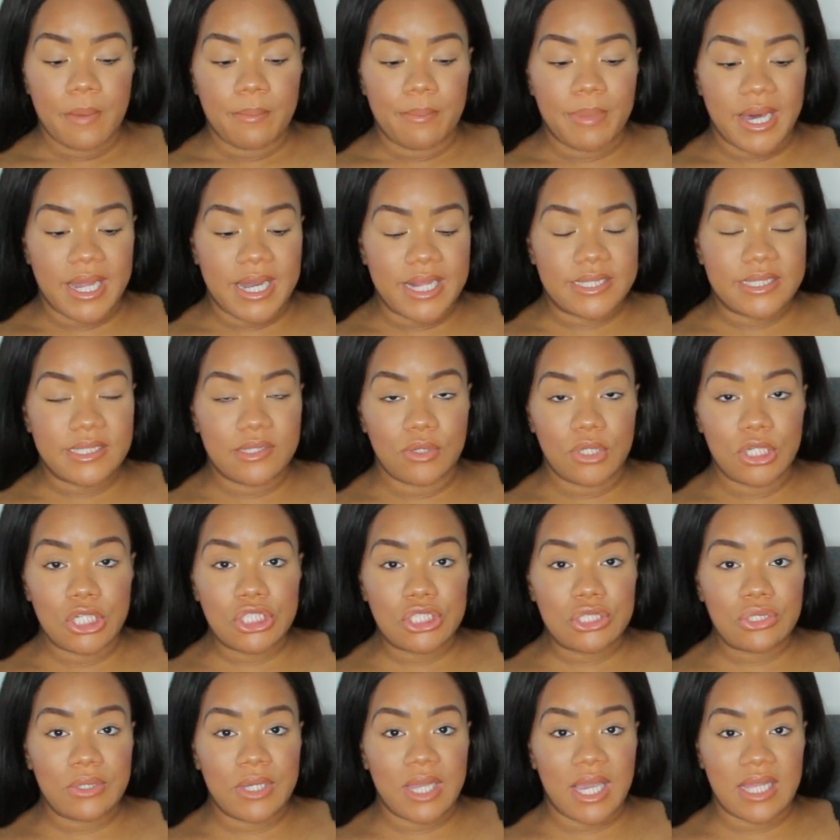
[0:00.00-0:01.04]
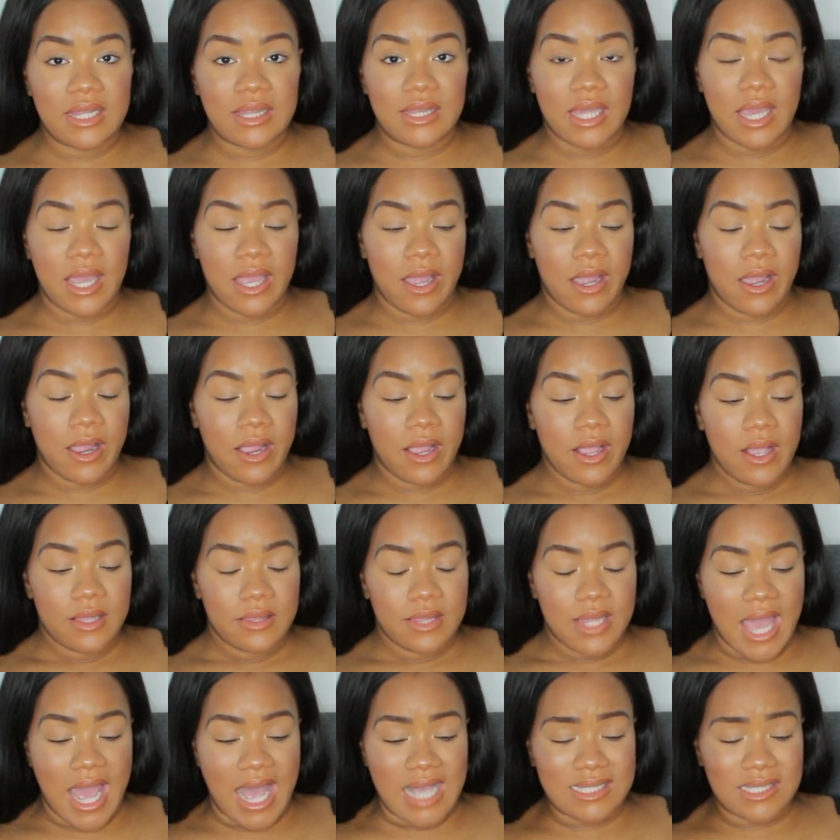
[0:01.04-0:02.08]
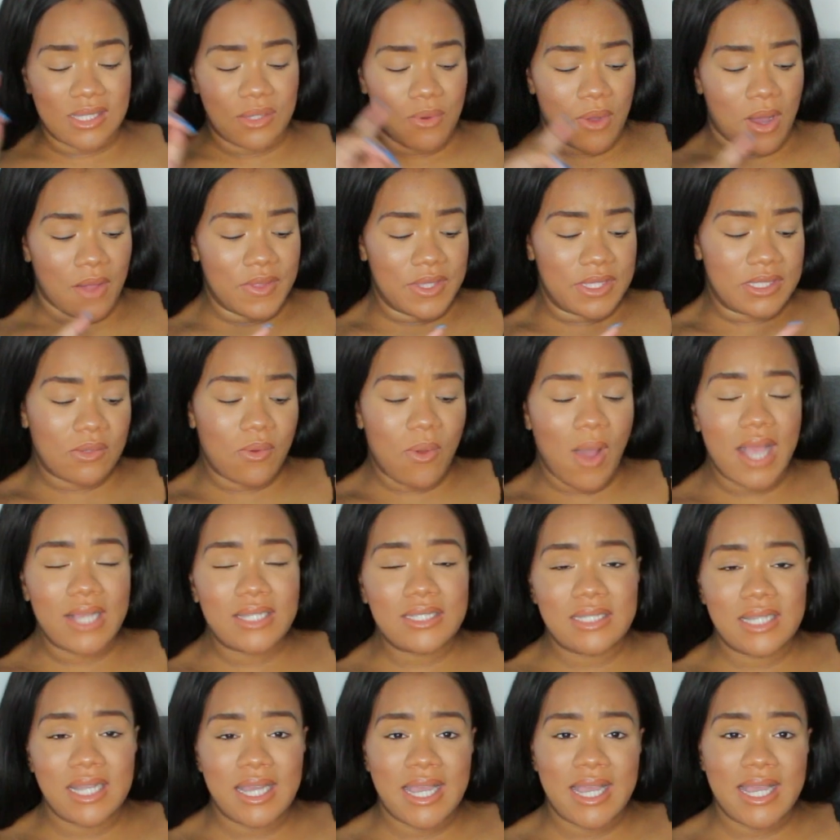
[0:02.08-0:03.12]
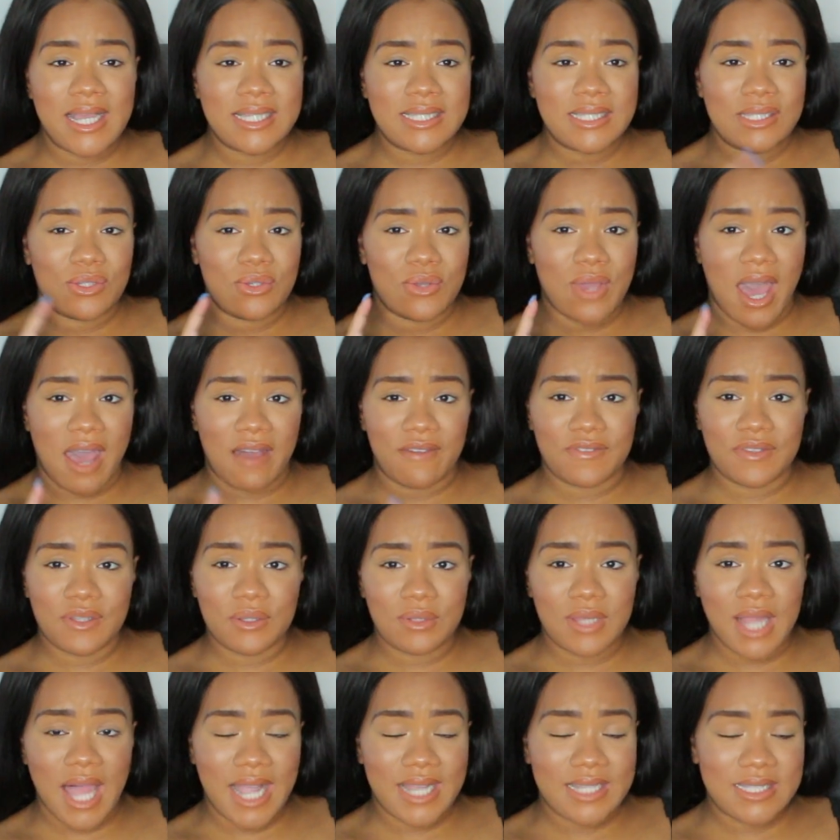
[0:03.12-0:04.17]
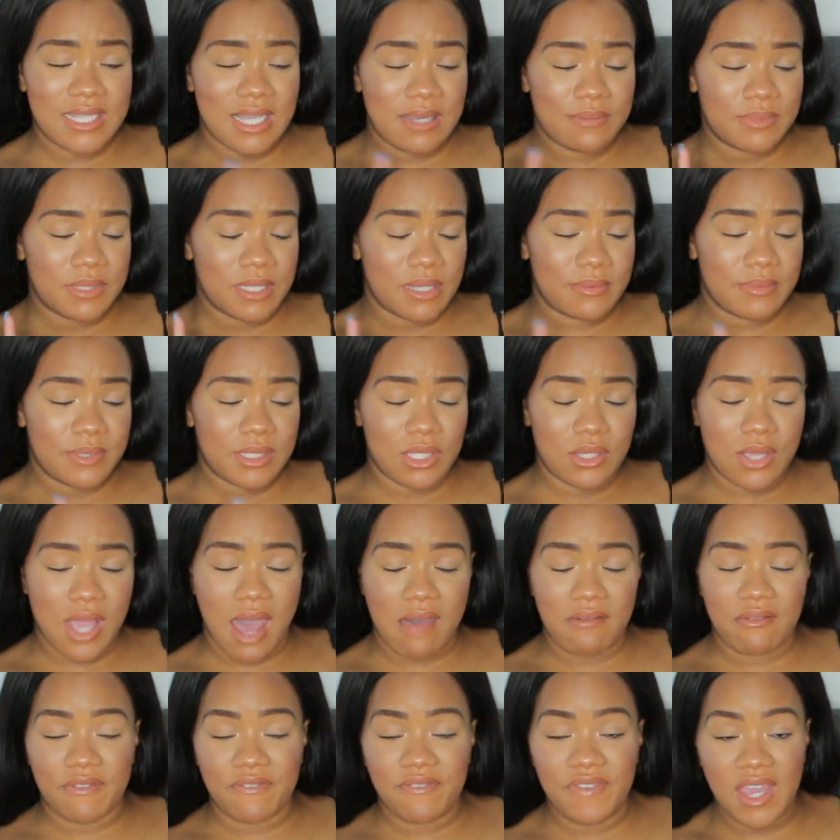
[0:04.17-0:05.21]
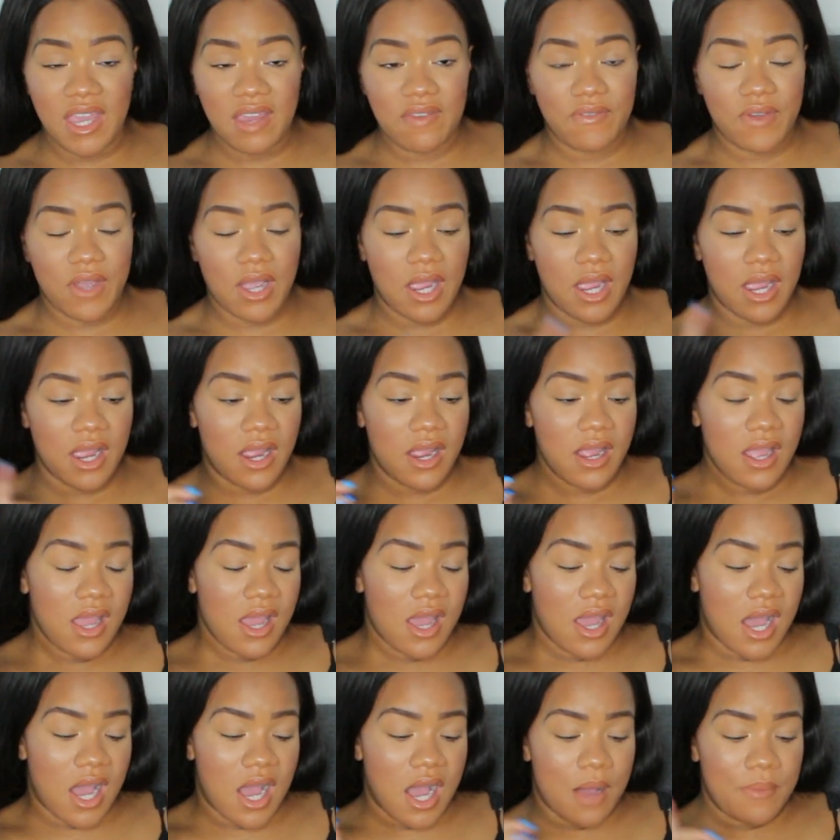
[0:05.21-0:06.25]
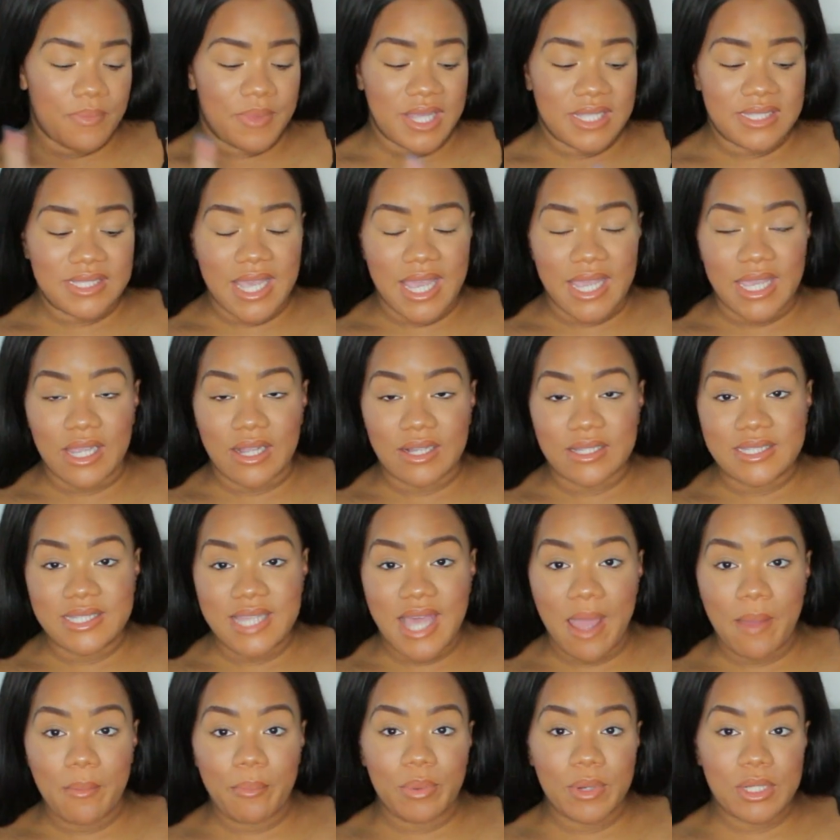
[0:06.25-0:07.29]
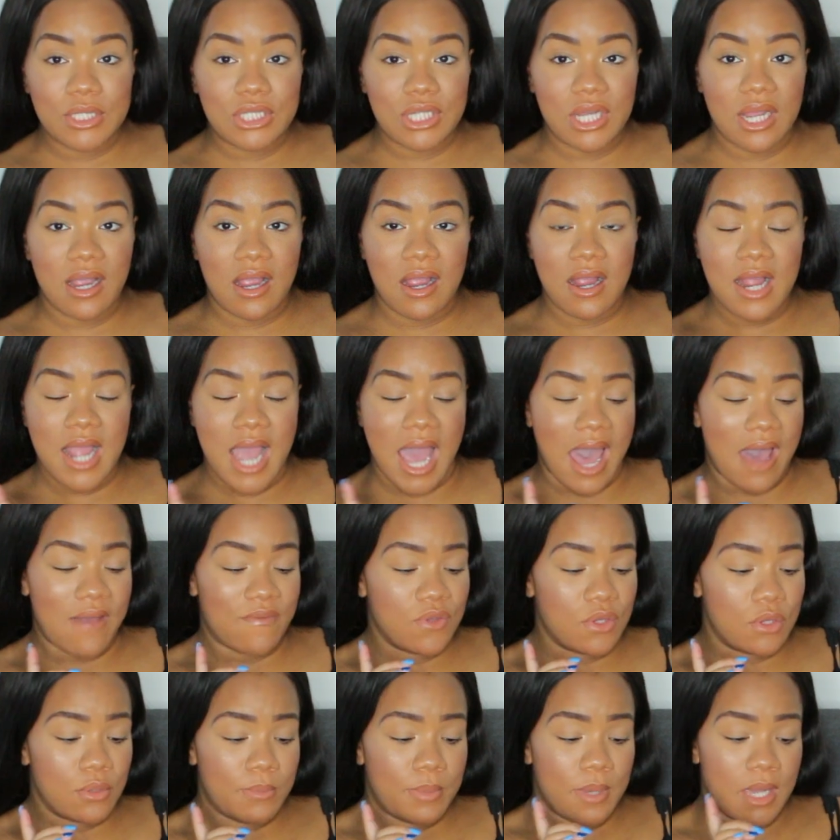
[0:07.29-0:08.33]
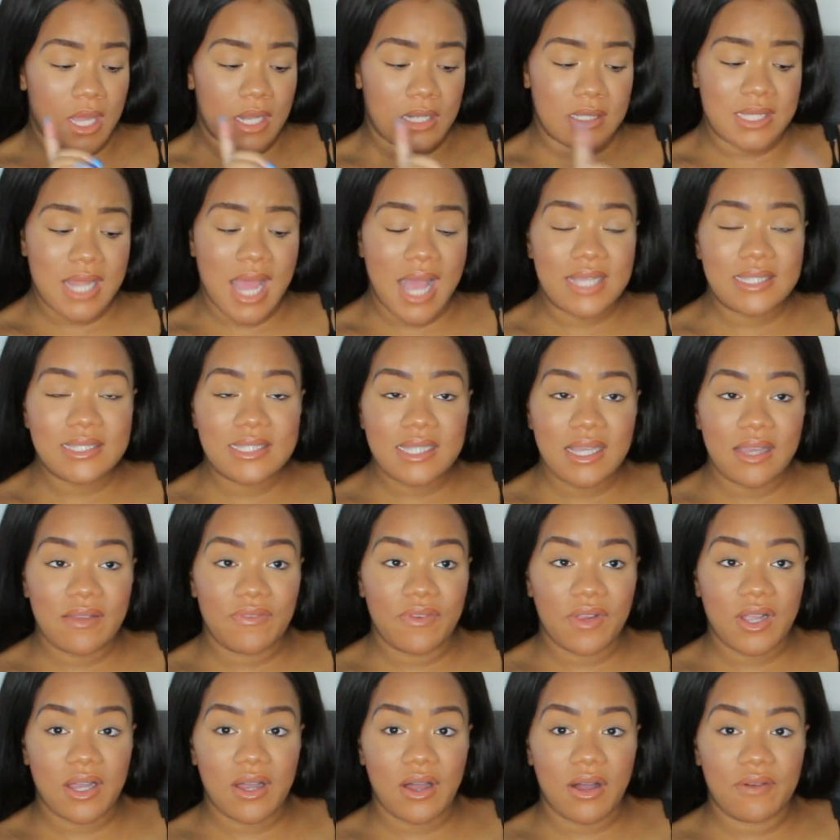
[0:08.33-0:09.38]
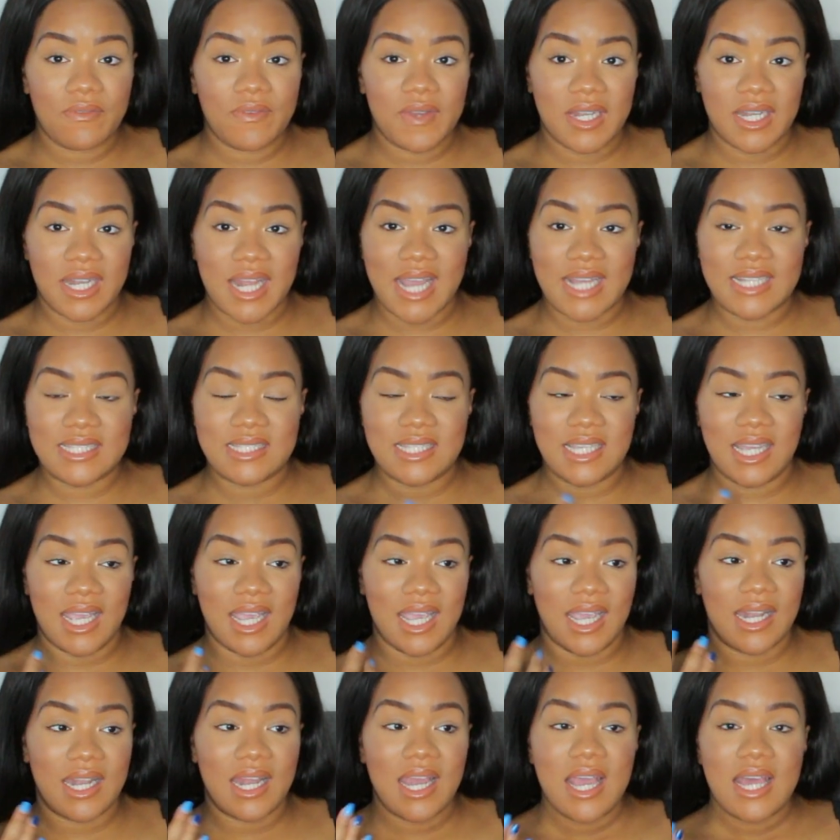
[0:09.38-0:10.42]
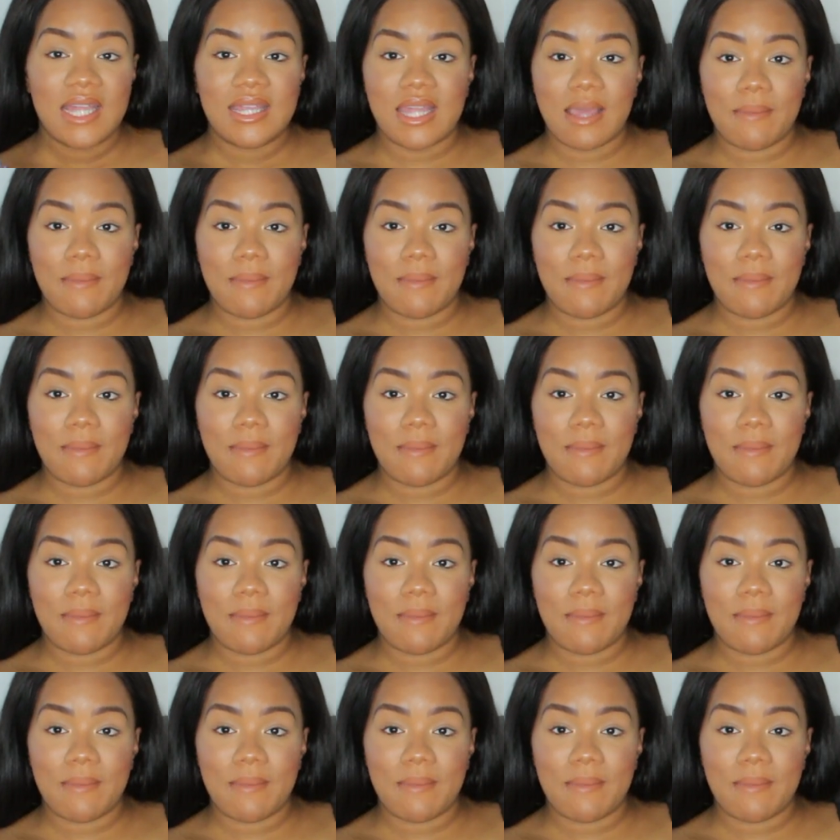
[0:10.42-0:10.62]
But as soon as you get there, they ask you all these questions. Do you have flu-like symptoms? Do you have a fever? They take your temperature. How have you been tested for COVID-19?